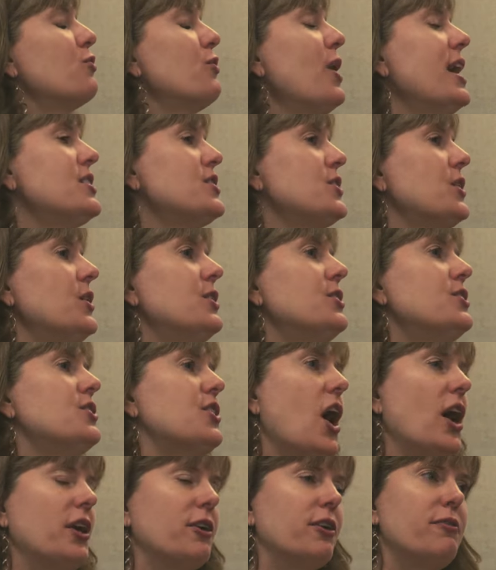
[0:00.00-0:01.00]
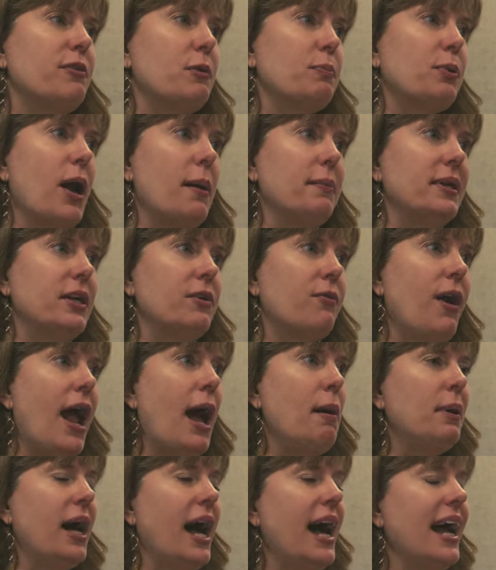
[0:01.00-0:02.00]
Rachel, daughter of a prominent
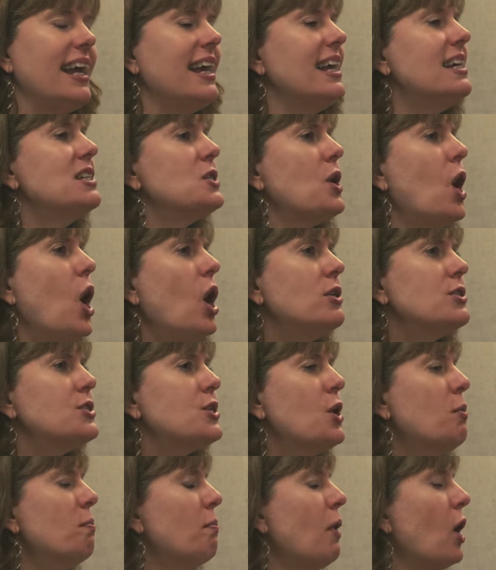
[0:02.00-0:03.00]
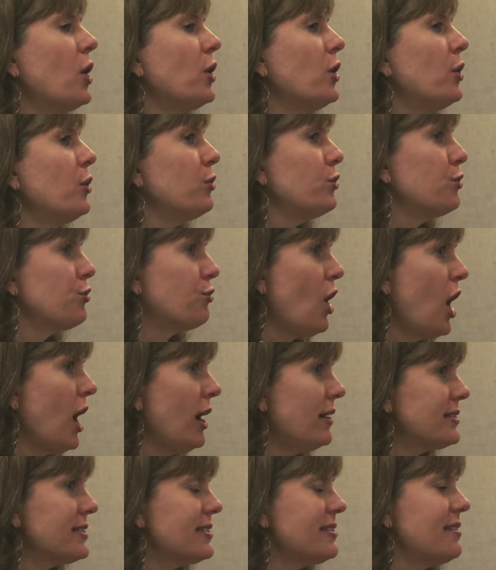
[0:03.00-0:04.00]
rabbi, is also Margot
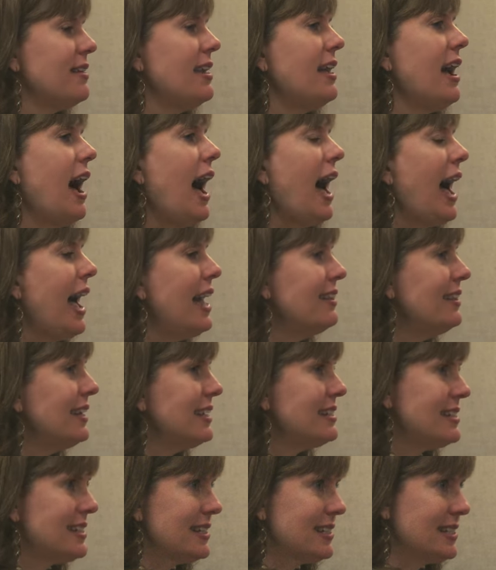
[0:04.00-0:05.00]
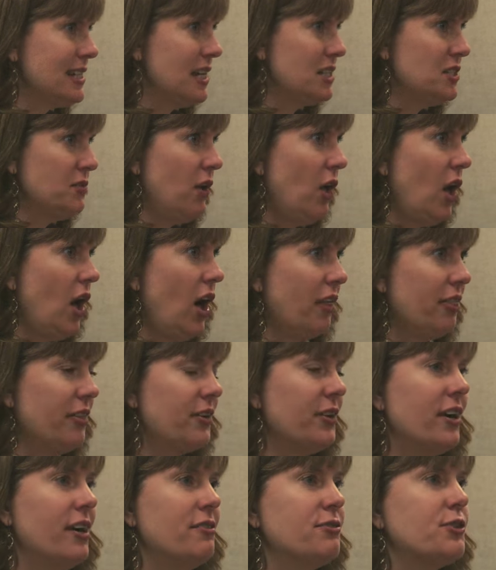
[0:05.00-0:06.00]
Cross, the highly successful
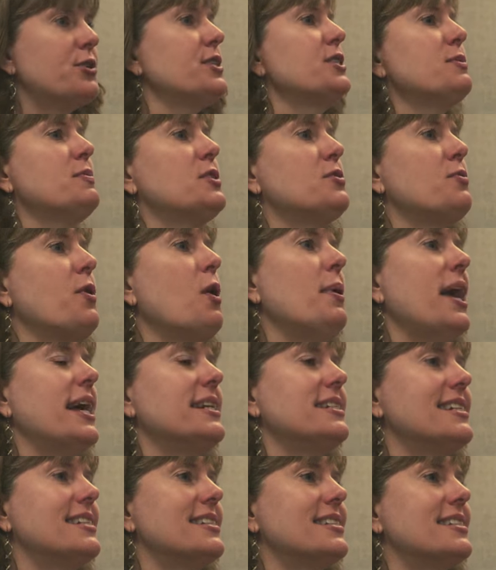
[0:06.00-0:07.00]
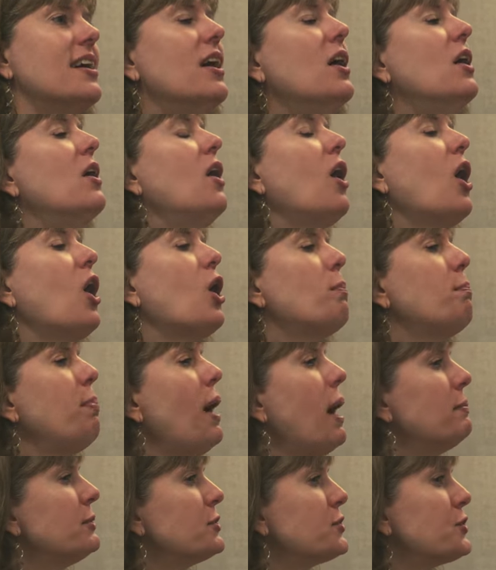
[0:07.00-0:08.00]
author of Christmas romances. Her
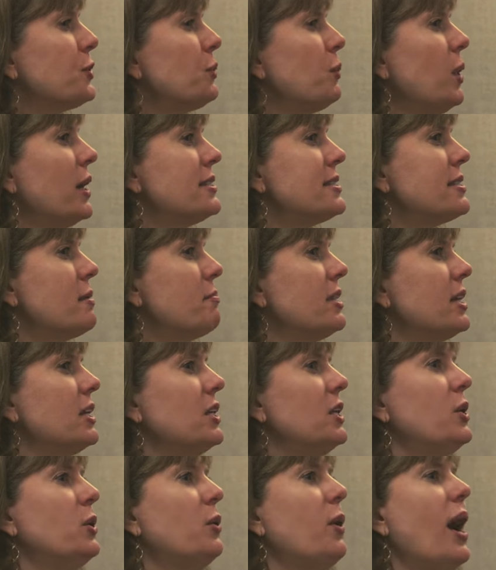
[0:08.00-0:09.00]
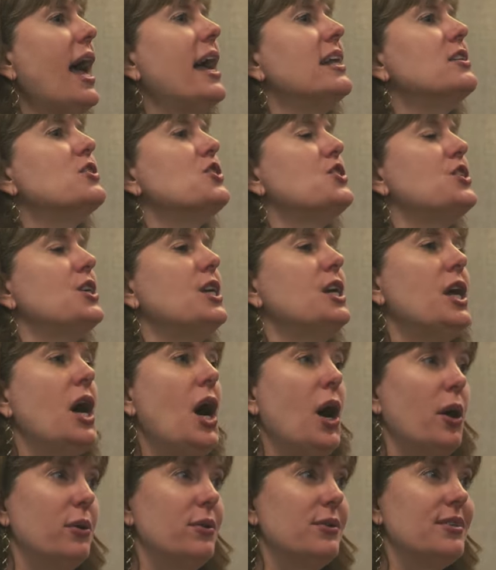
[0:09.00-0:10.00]
publisher wants something new, and she
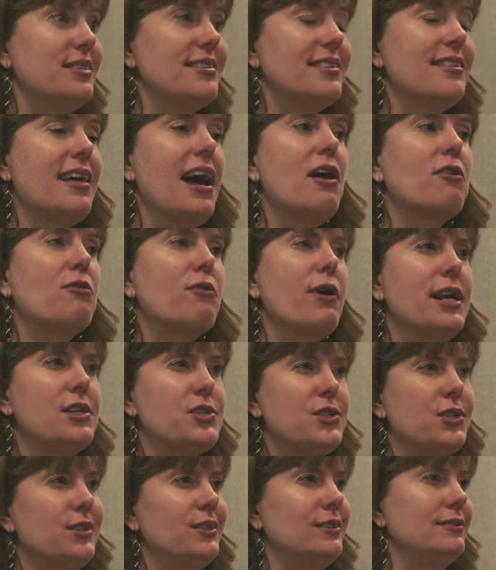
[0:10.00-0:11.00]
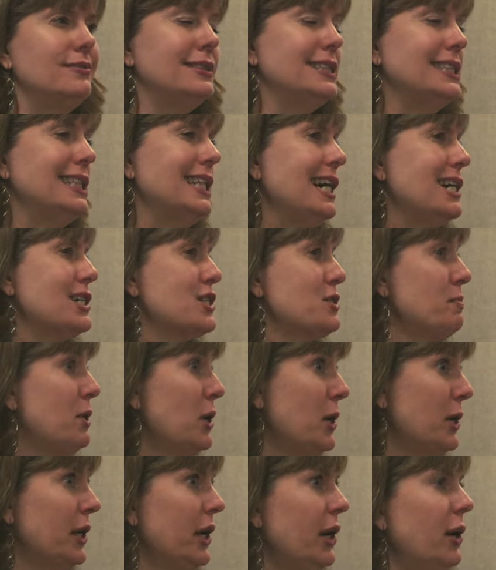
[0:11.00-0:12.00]
knows that Rachel slash
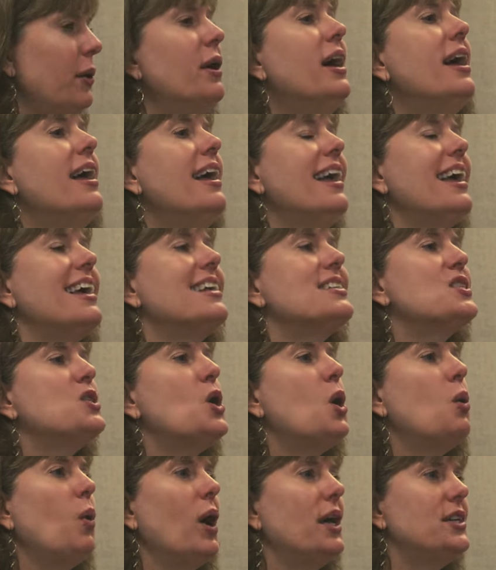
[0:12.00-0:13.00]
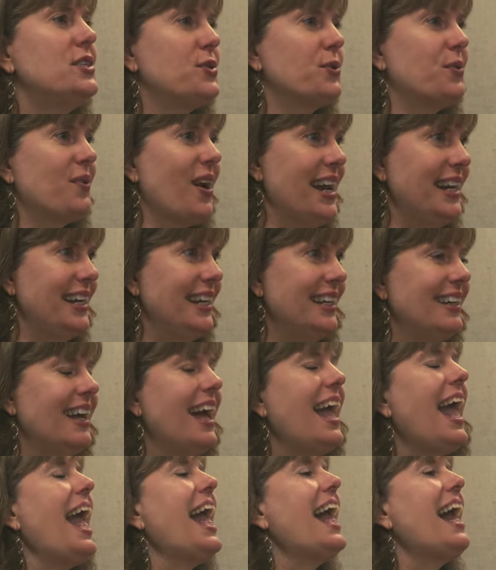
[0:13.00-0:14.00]
Margot is the one to write it
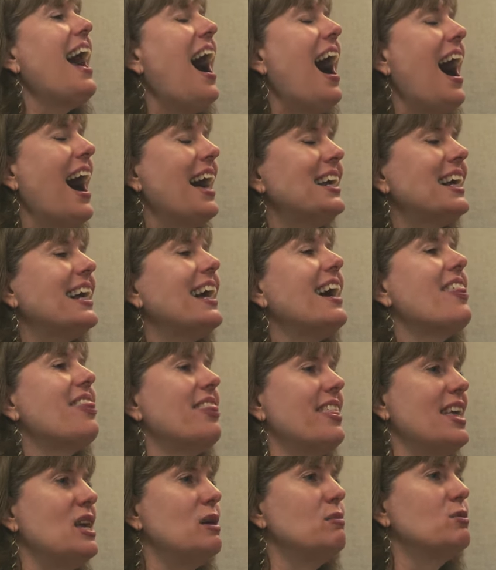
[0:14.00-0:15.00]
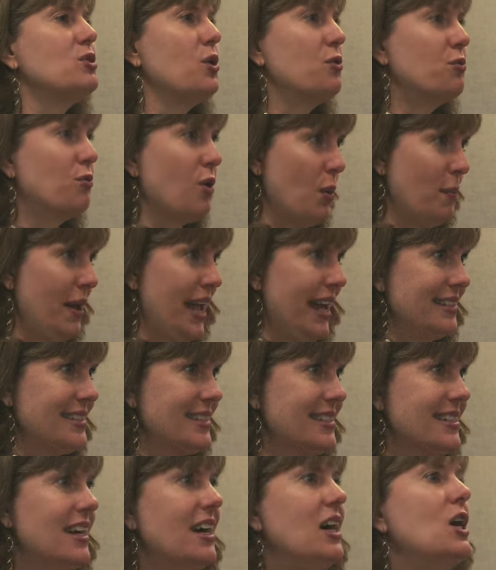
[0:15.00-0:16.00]
a Hanukkah themed romance.
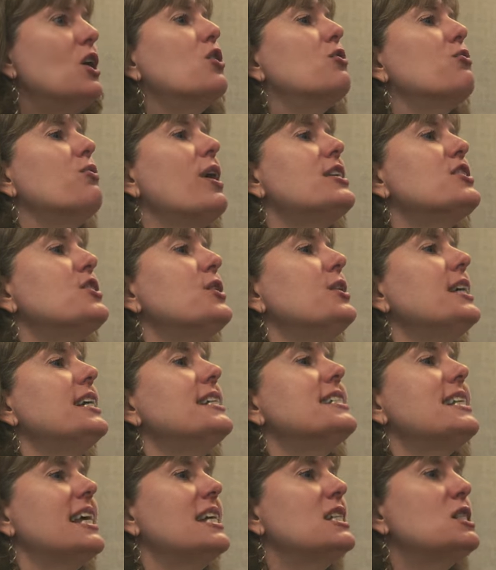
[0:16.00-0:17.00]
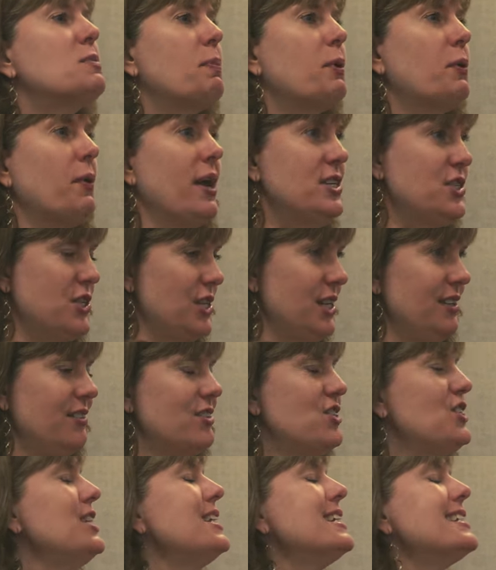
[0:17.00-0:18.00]
Rachel needs inspiration.
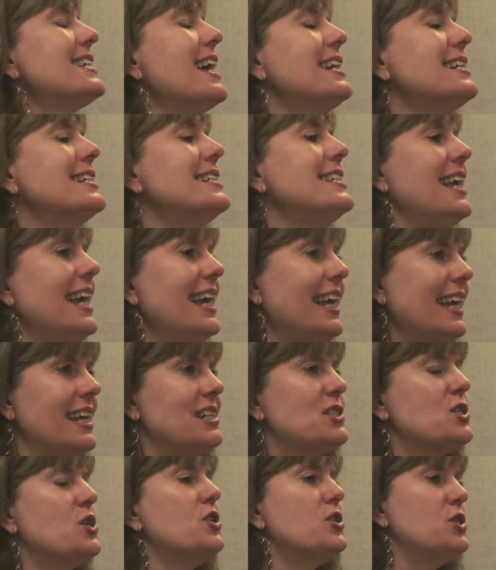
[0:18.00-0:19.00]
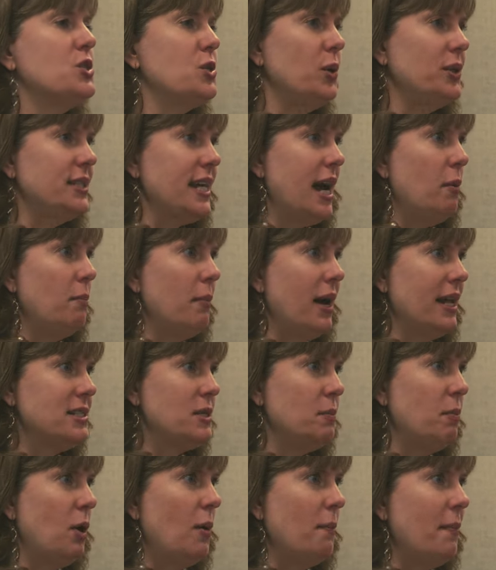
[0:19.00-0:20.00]
She needs a ticket to the sold out
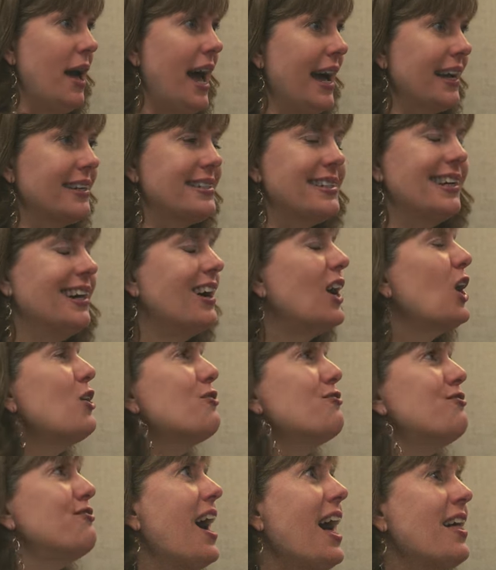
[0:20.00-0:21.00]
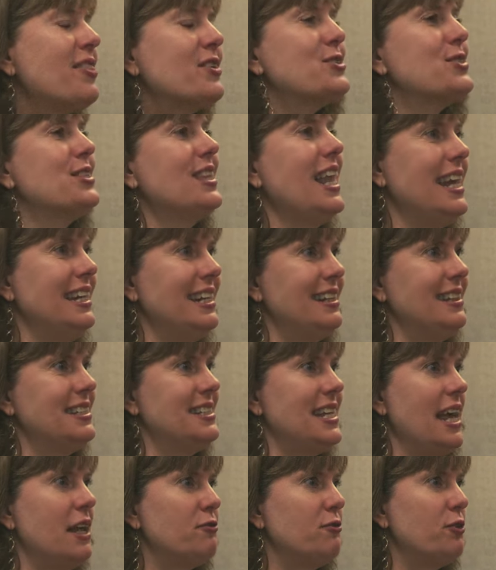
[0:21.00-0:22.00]
matzo ball max. Her father's lighting the
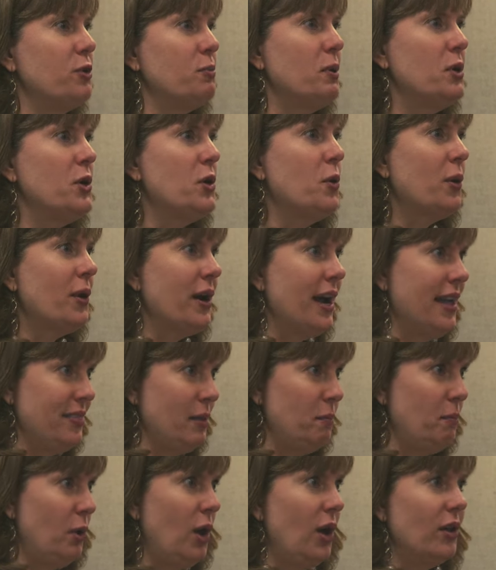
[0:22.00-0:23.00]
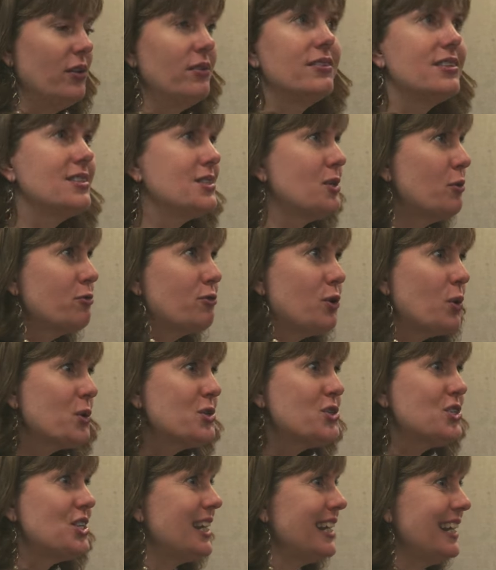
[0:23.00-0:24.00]
10 foot menorah at the ball, so of
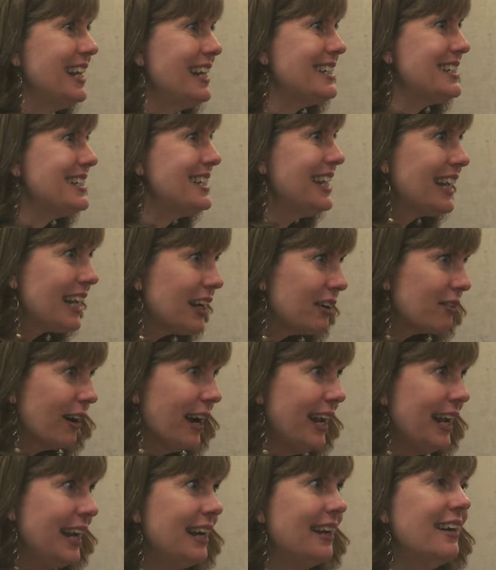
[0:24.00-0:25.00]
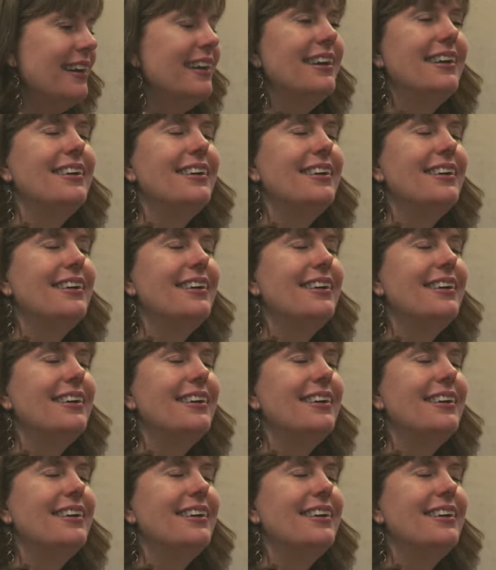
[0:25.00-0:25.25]
course she can get a ticket, right?